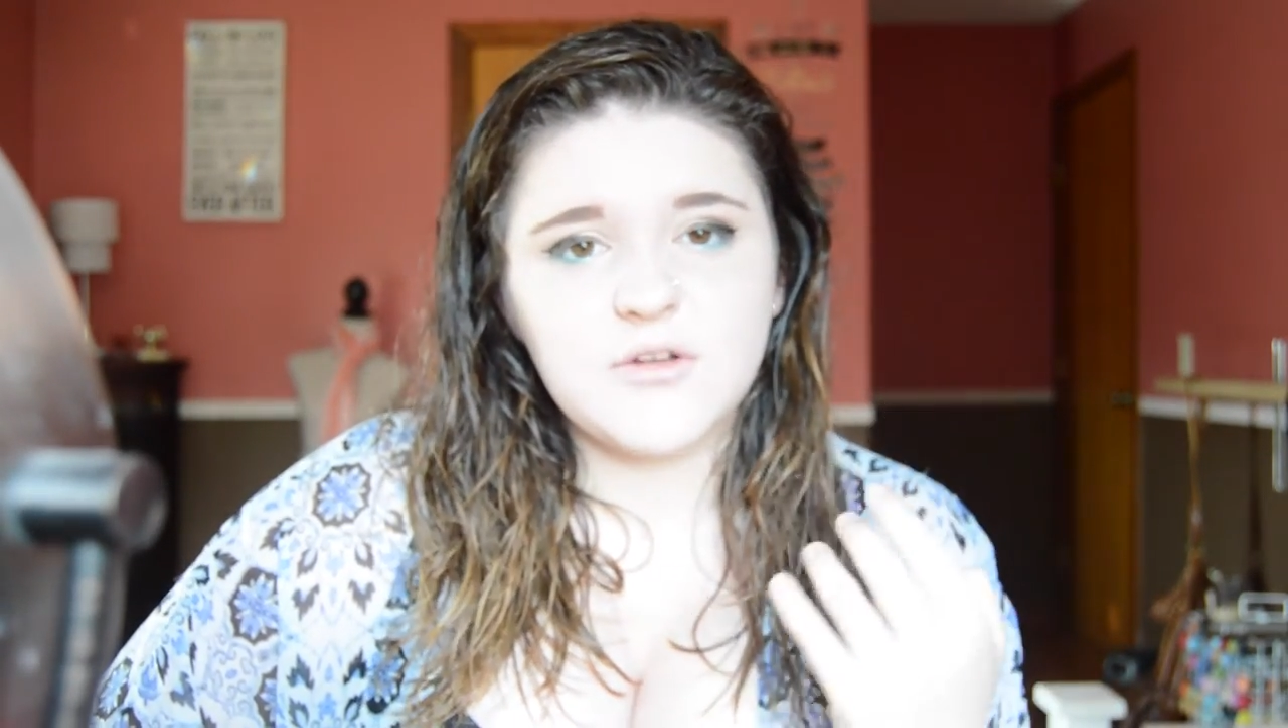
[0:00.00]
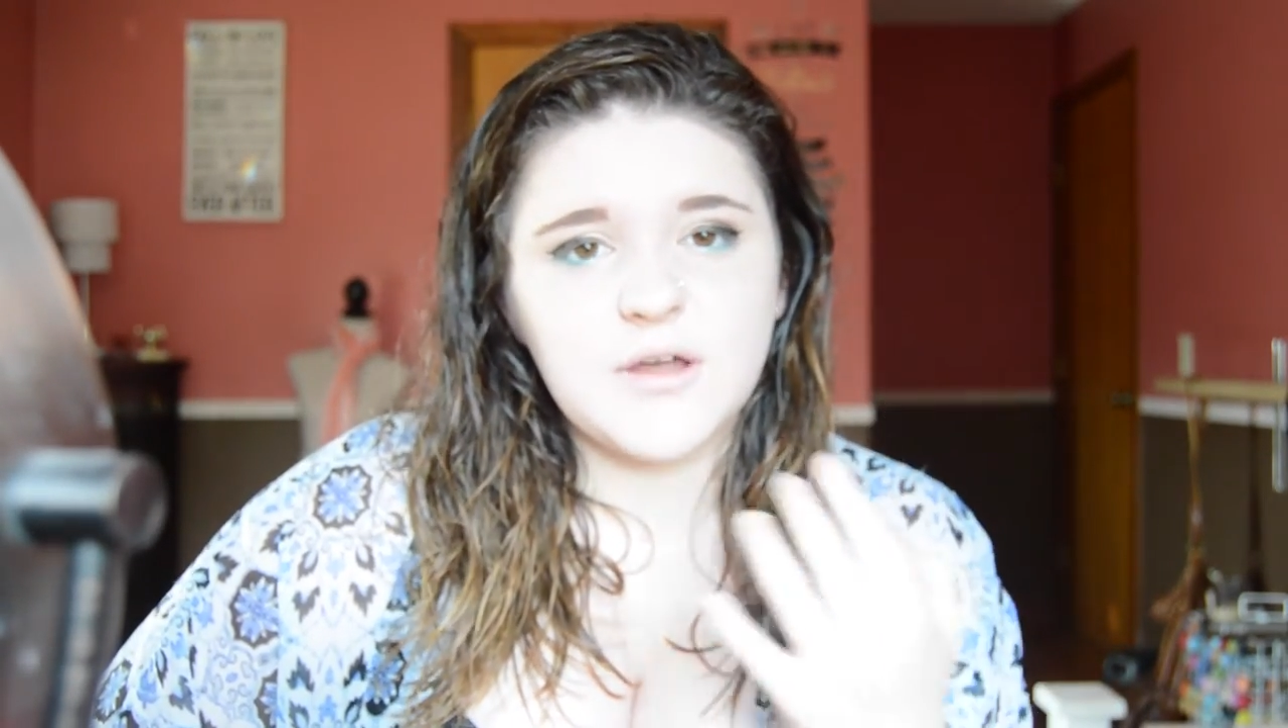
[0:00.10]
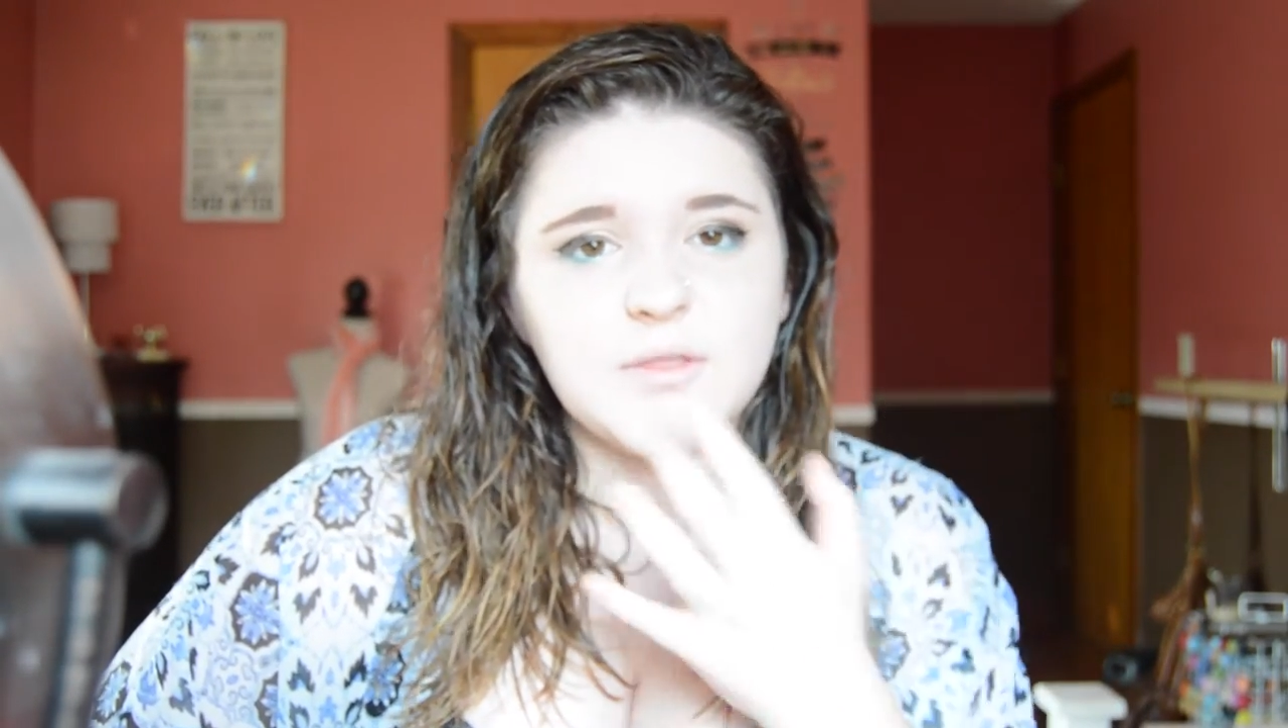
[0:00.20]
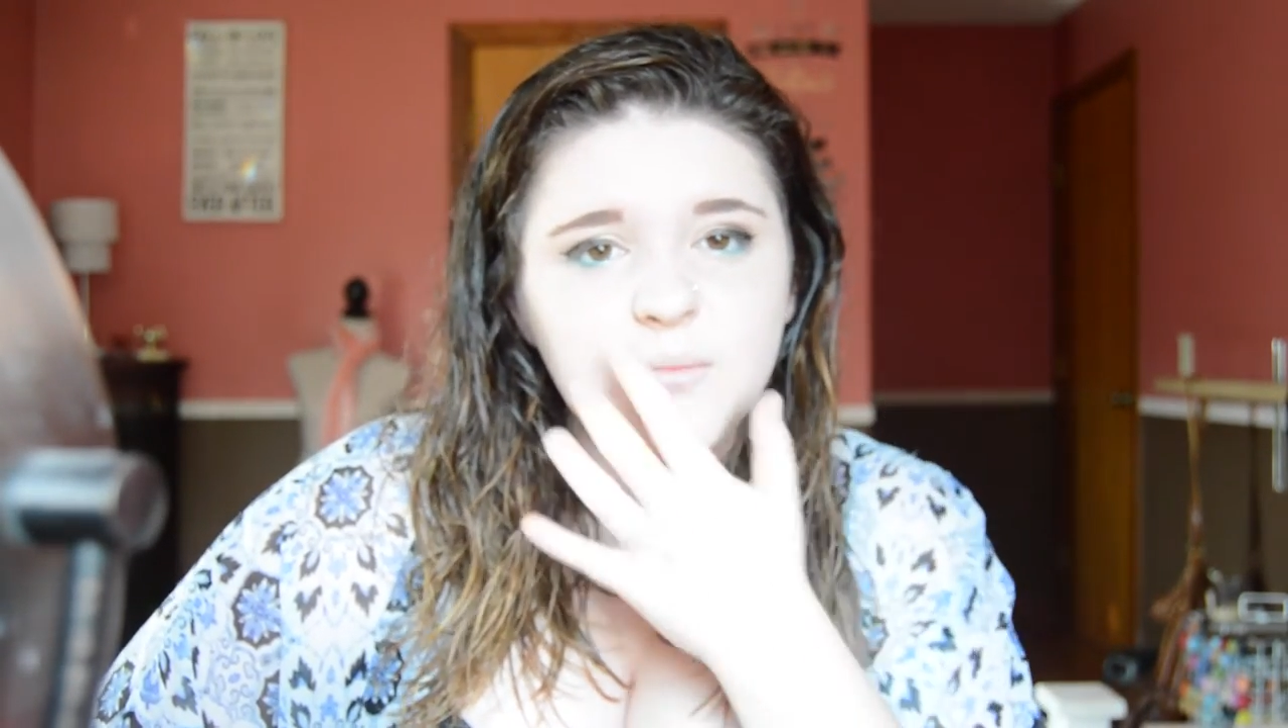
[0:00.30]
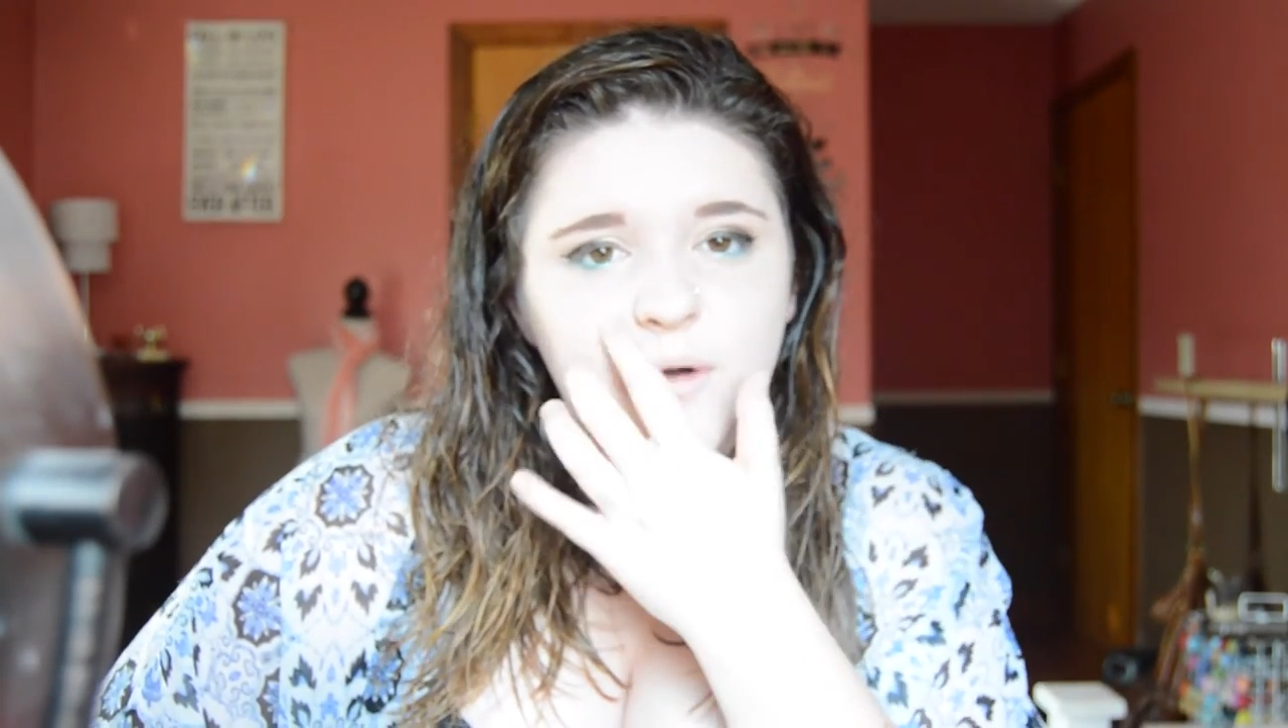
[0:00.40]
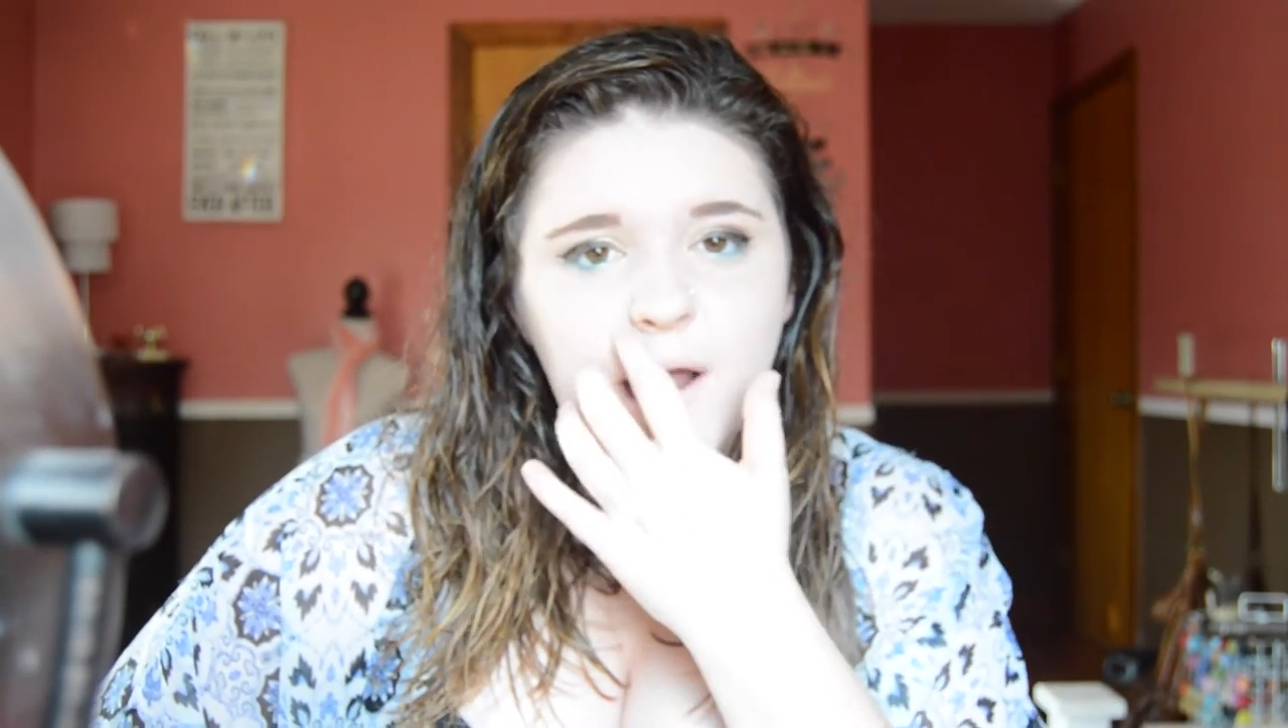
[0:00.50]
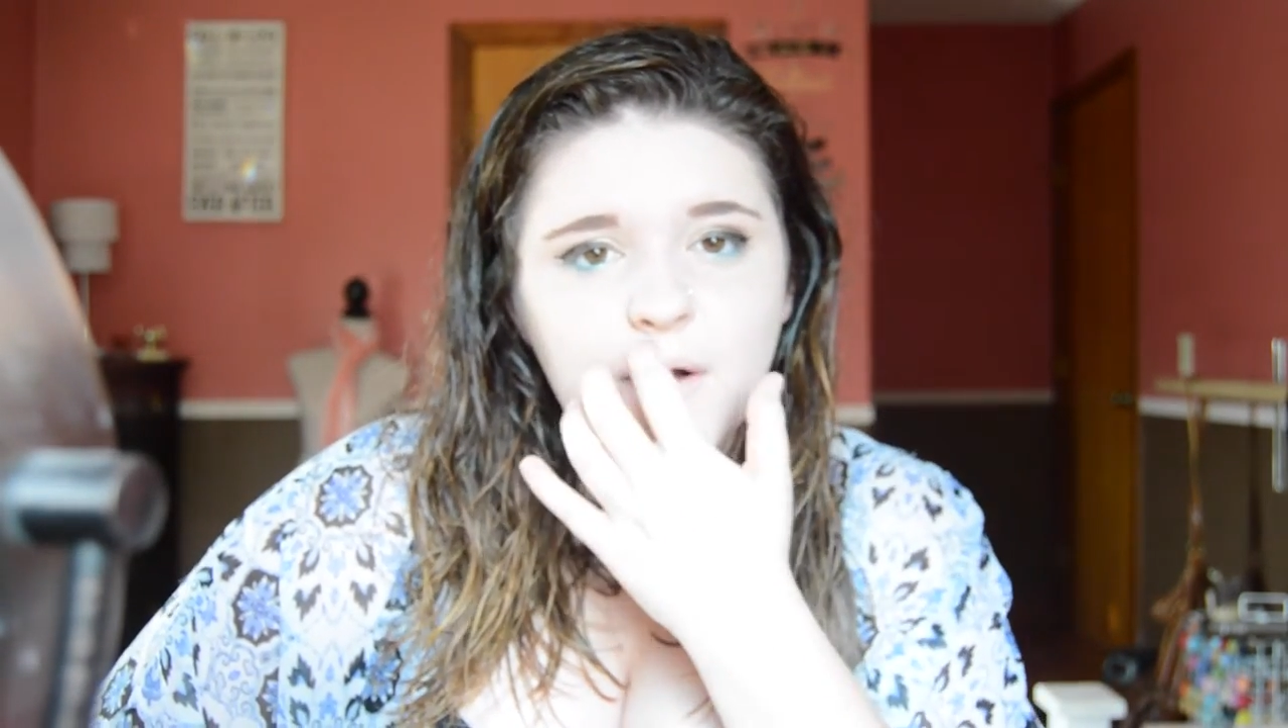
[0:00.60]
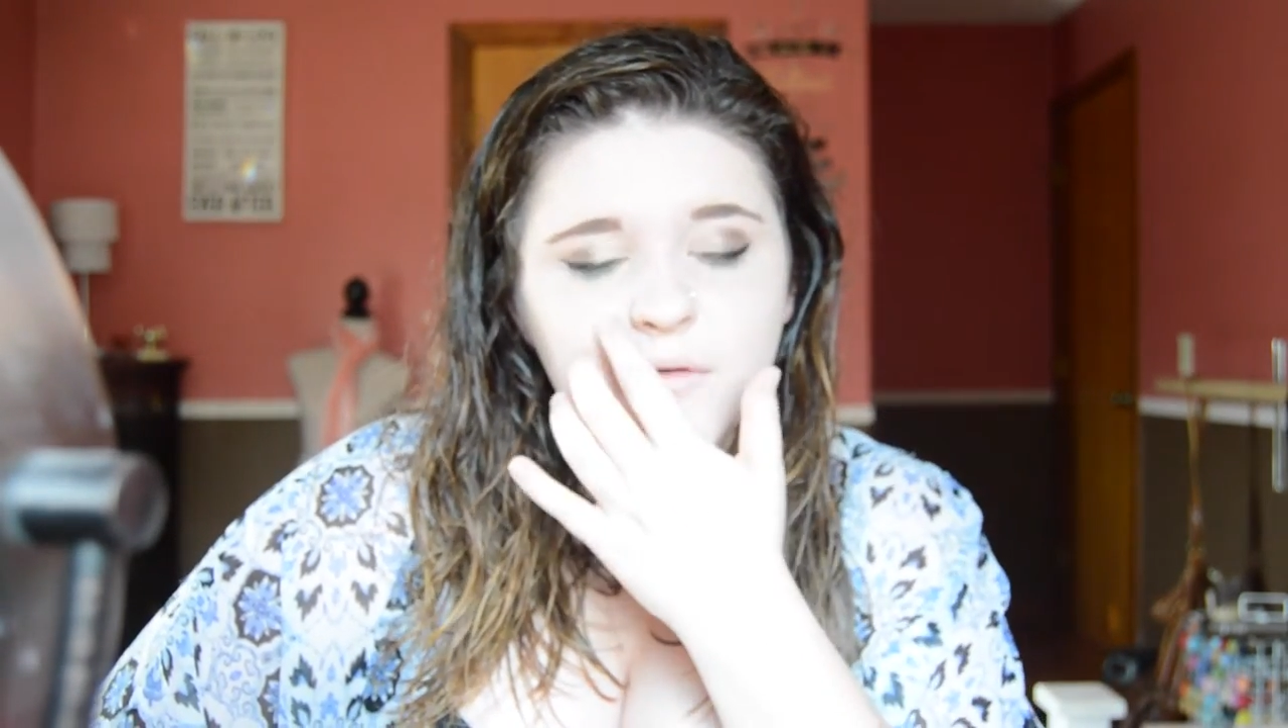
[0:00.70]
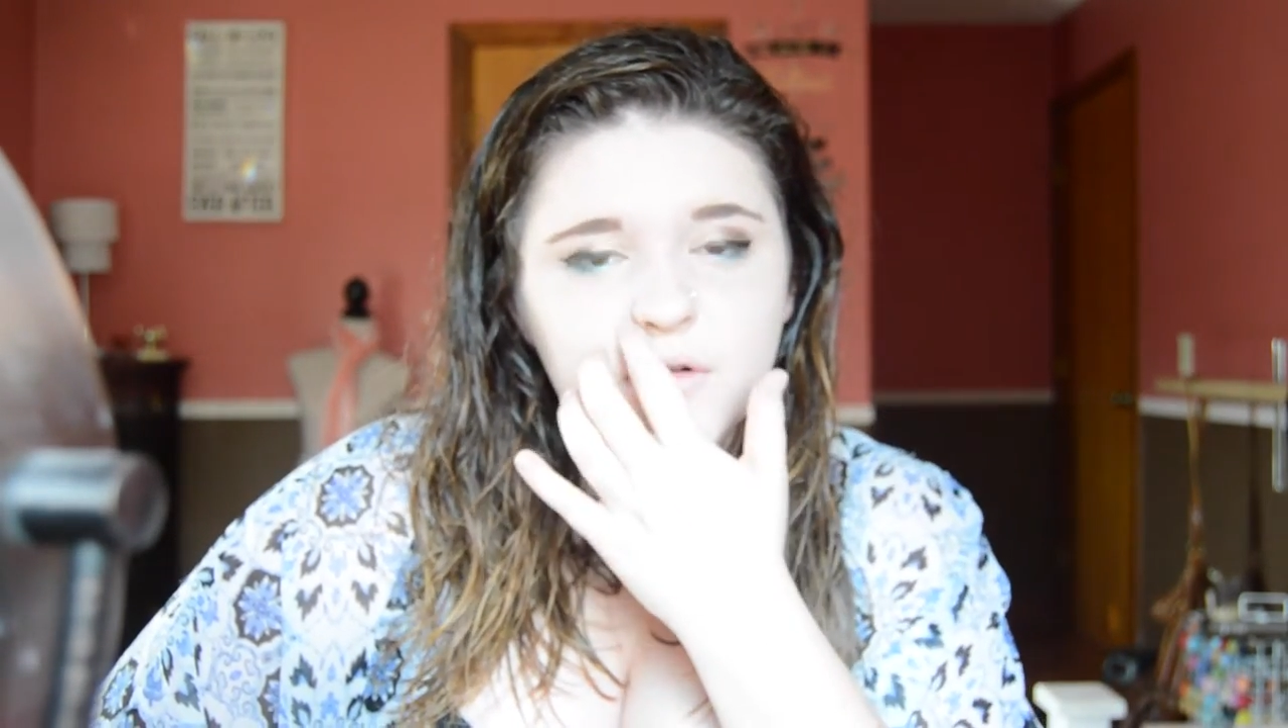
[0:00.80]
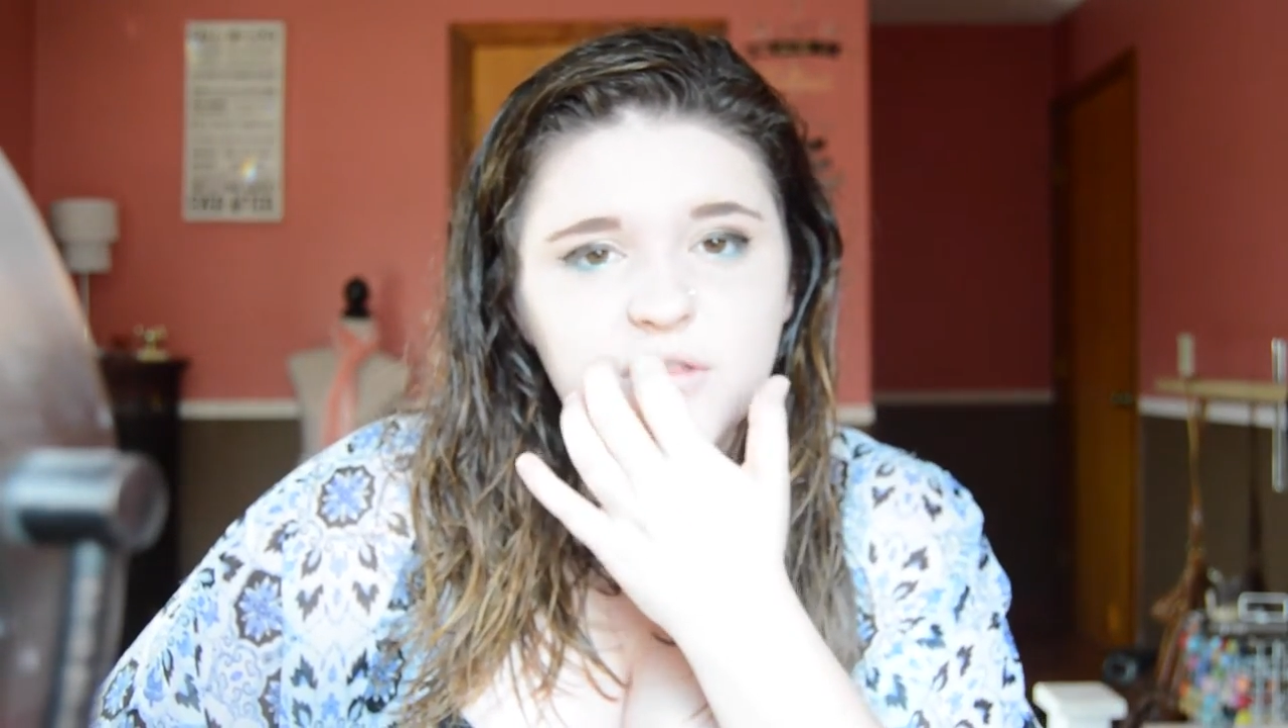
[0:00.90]
like the
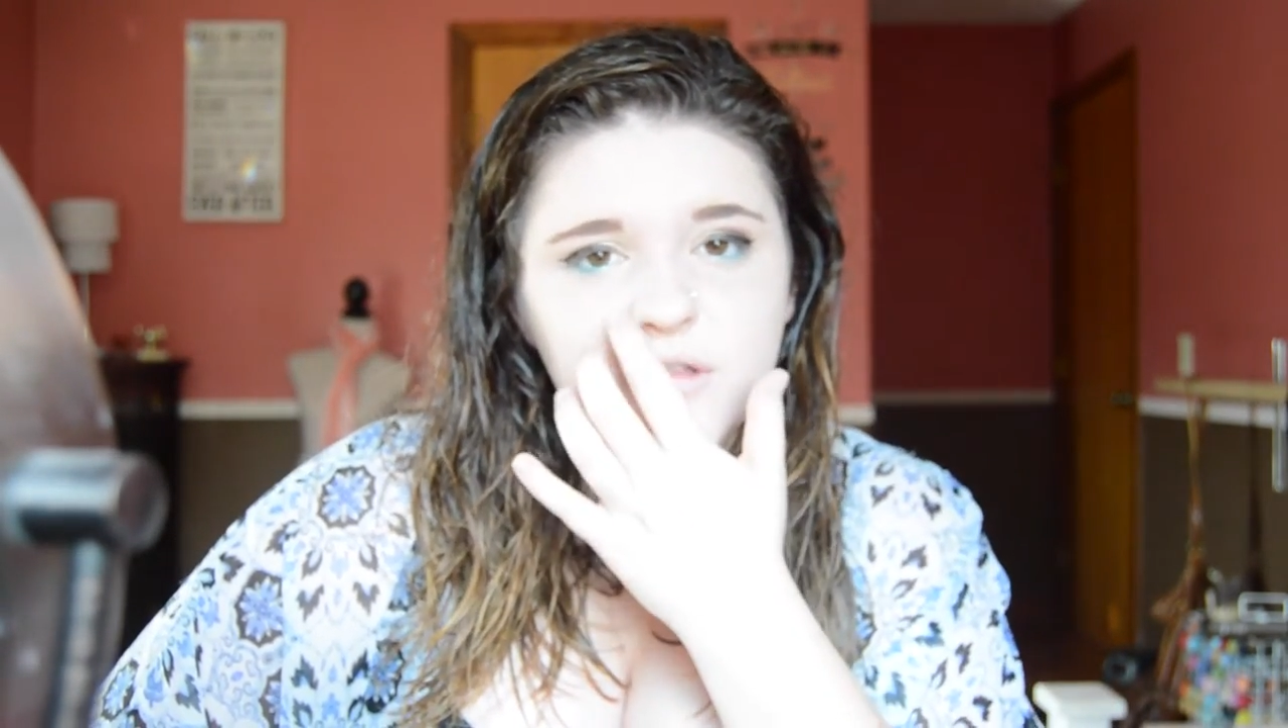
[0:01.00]
browns